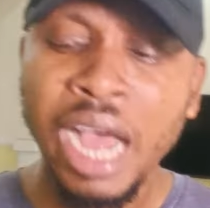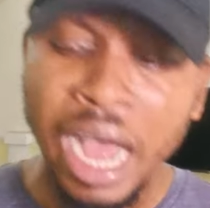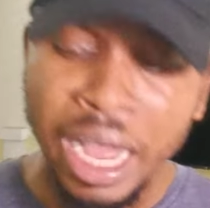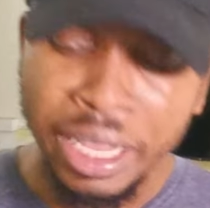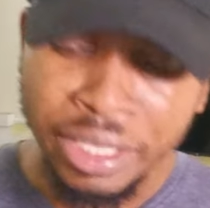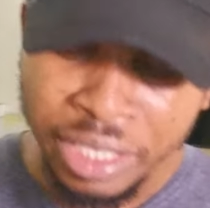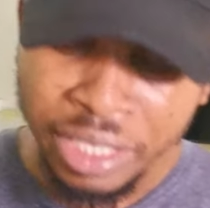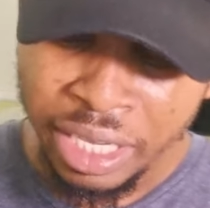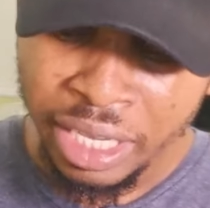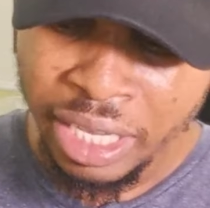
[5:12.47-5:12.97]

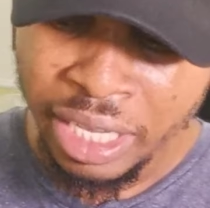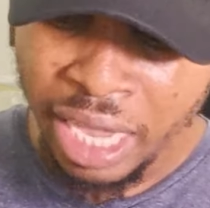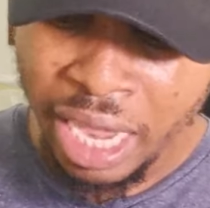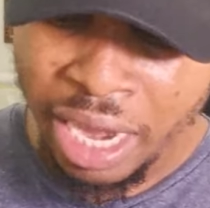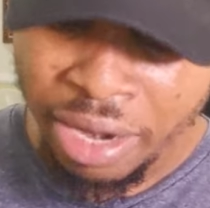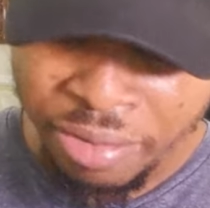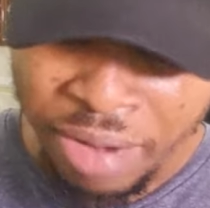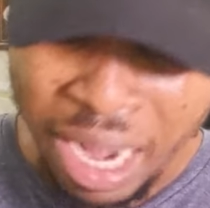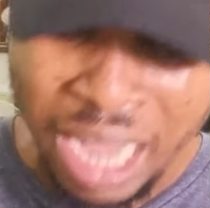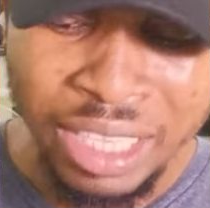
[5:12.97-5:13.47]
I think
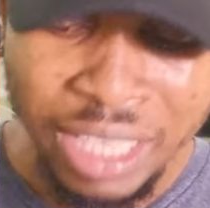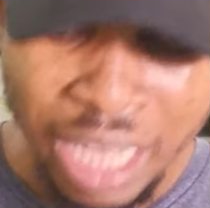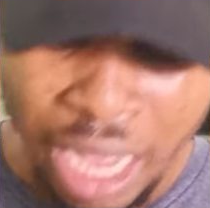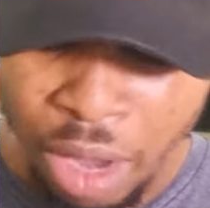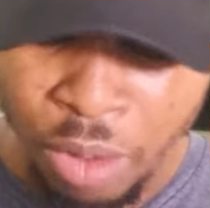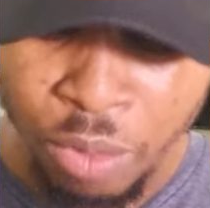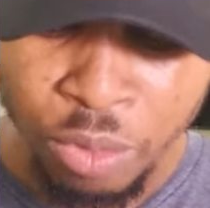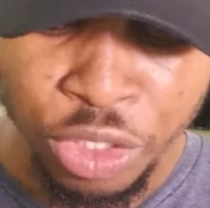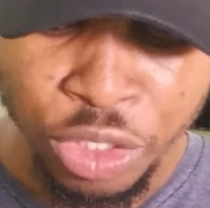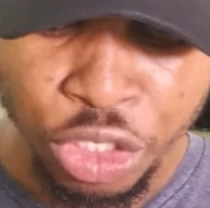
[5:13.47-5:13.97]
right
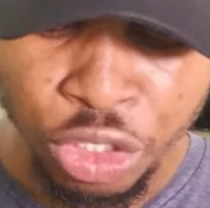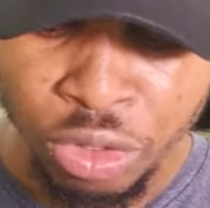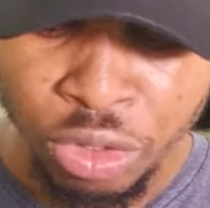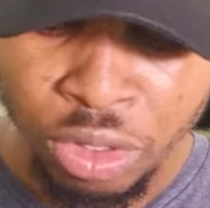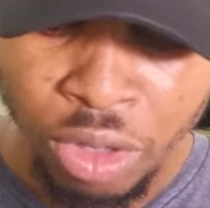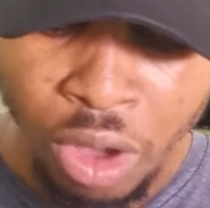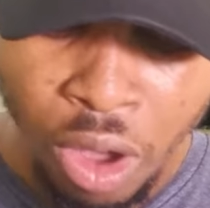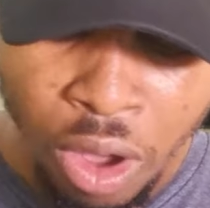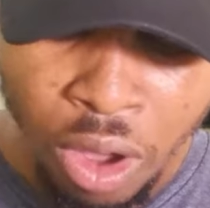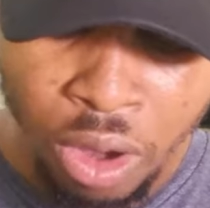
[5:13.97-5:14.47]
now we
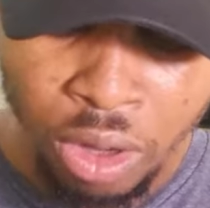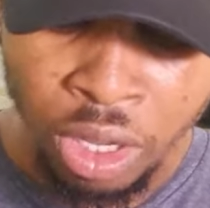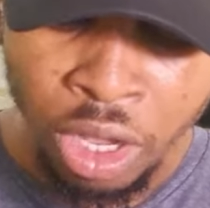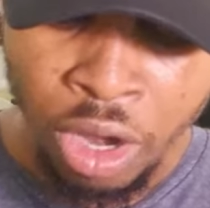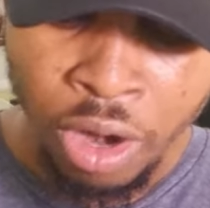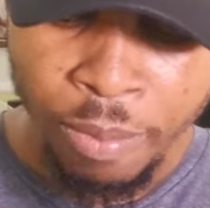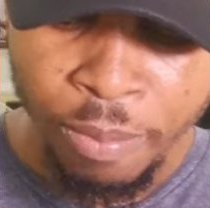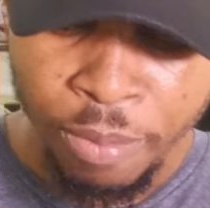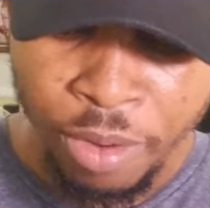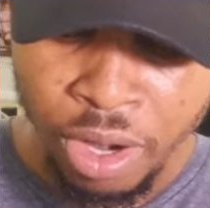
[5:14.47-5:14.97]
should
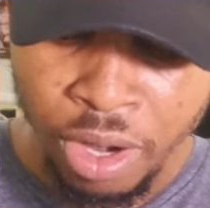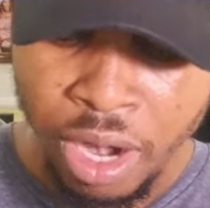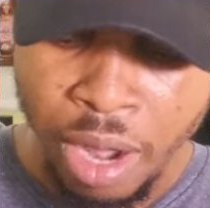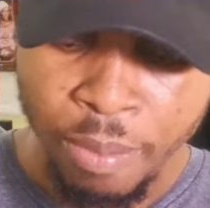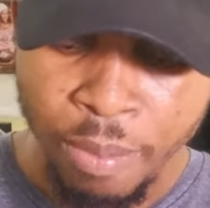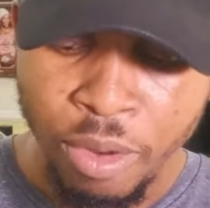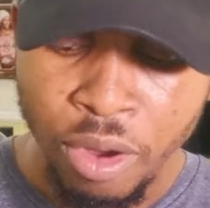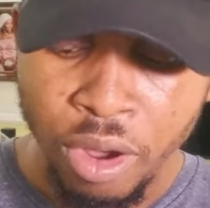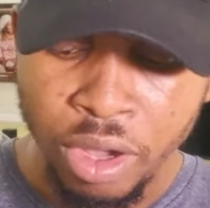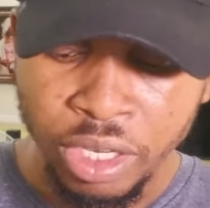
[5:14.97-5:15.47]
call
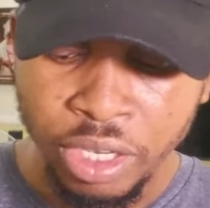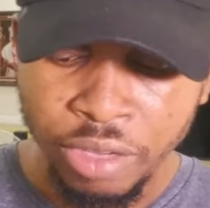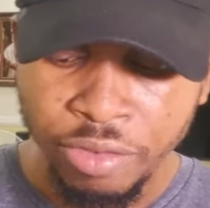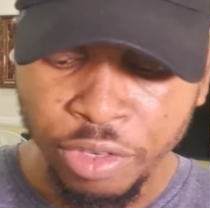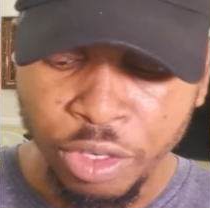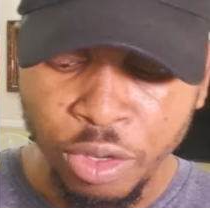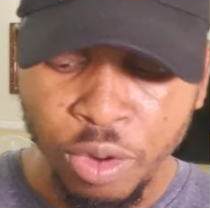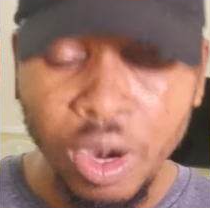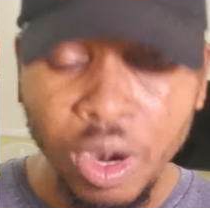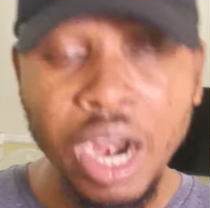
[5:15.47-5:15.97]
Burna Boy,
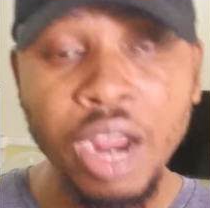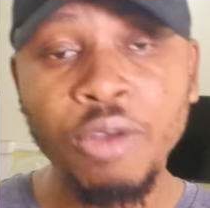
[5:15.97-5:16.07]
Davido,